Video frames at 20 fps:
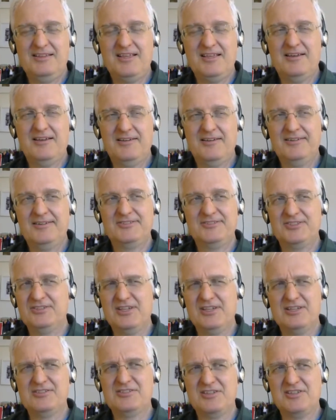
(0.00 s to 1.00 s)
yeah,
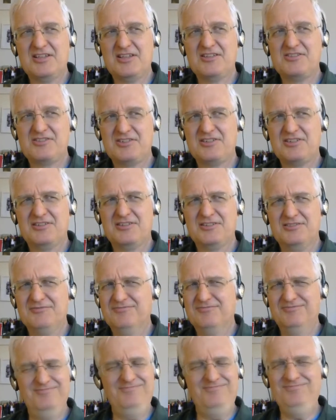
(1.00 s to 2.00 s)
it's it's
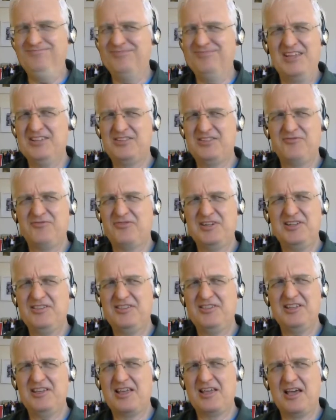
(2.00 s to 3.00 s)
a
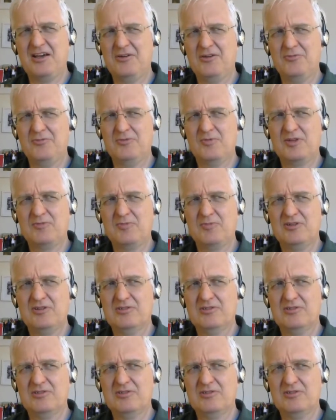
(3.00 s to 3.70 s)
funny thing how